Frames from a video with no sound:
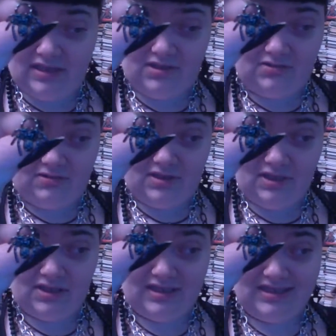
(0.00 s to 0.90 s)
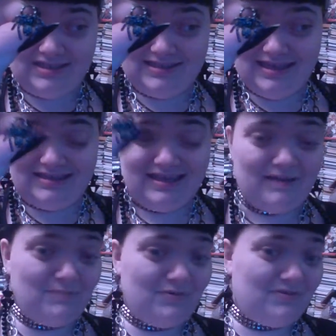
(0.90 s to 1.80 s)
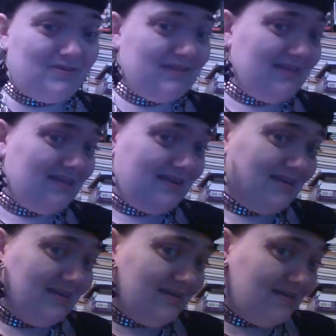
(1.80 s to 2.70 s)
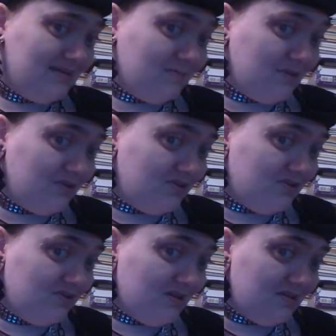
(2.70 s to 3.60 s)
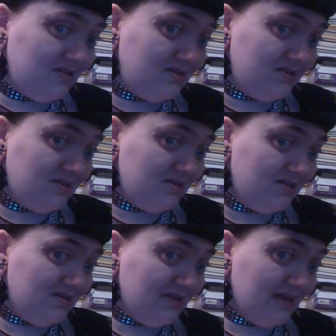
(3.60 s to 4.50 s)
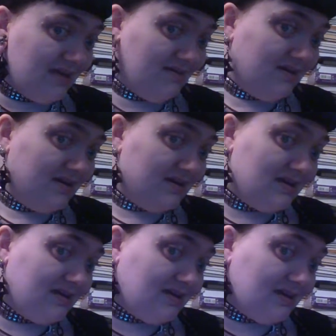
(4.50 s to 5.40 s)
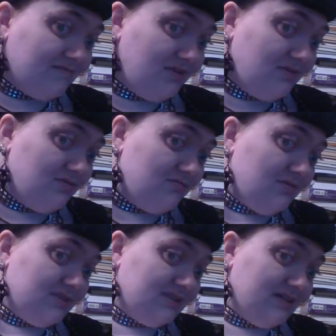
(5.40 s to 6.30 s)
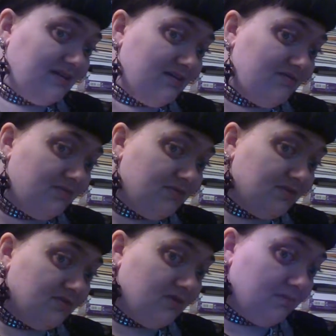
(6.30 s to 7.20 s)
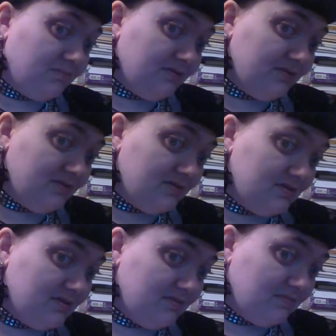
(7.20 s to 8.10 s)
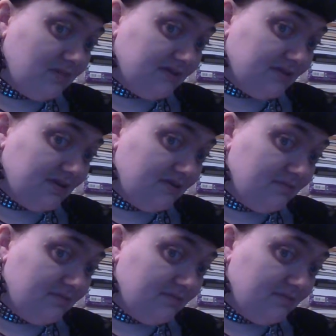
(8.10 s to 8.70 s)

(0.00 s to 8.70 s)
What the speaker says: do is that I put the spider studs here, and then I have the long ones hanging from the top piercing.